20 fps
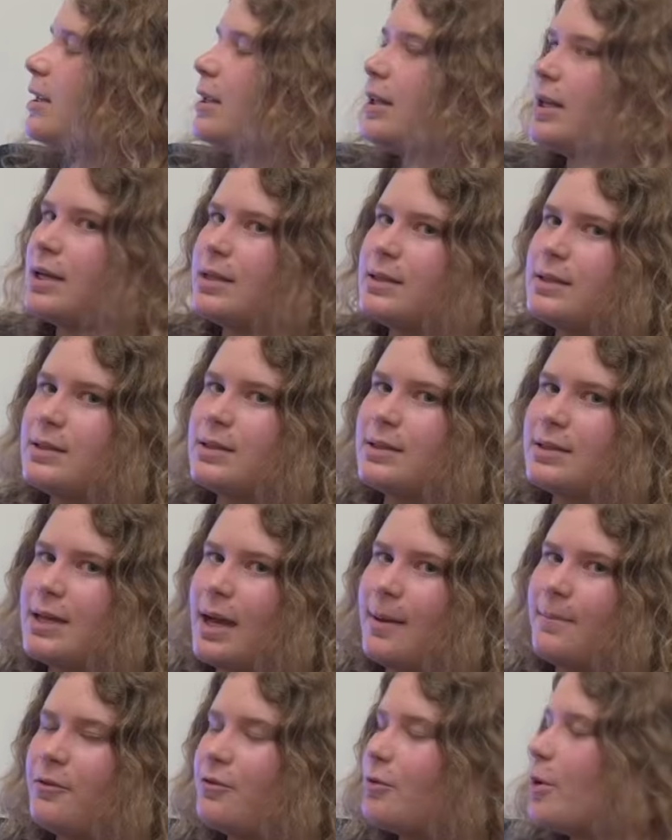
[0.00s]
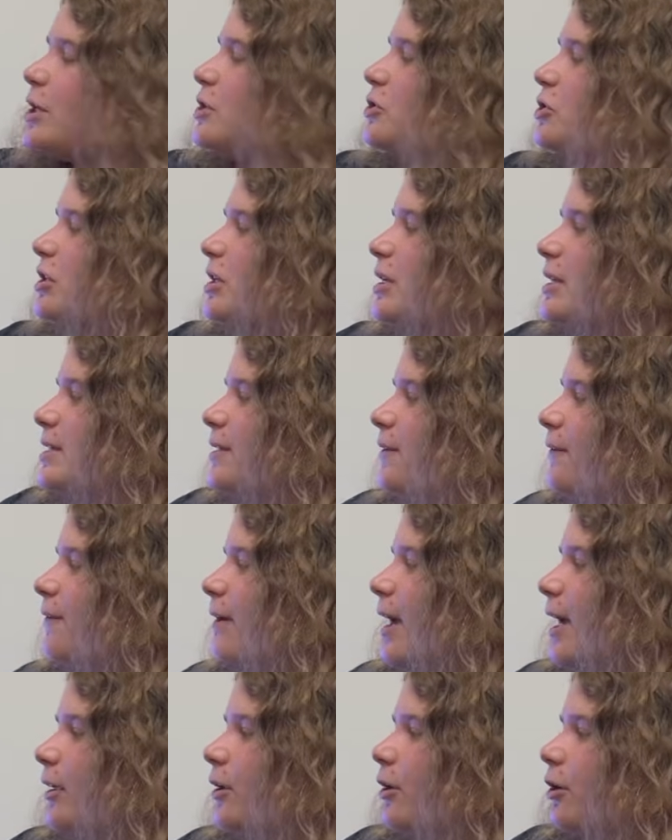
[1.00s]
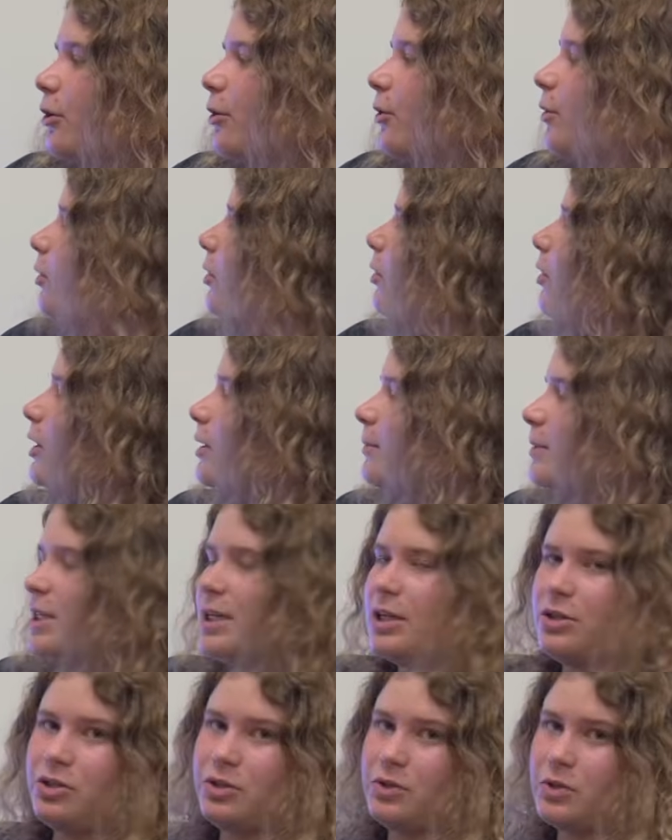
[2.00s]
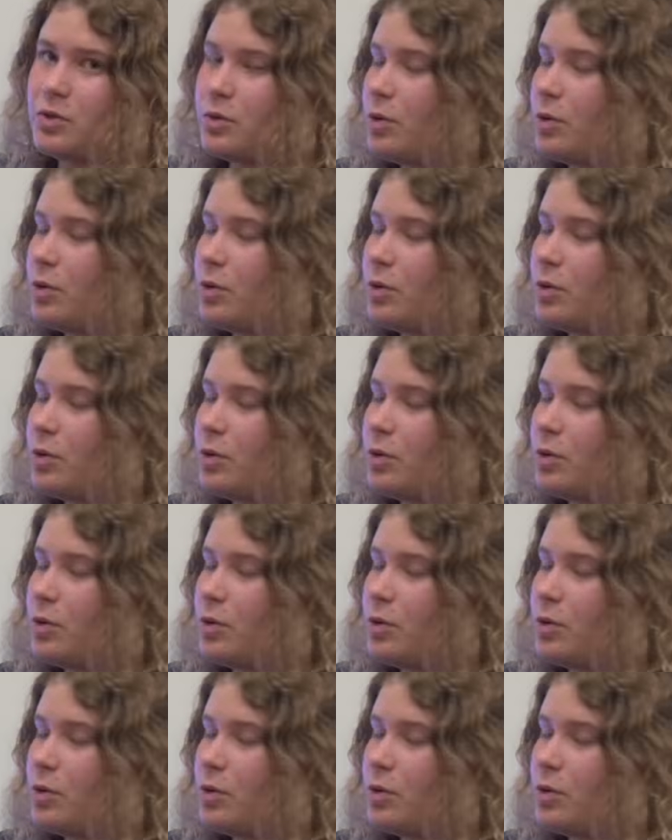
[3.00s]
the next type of question is a value or limitations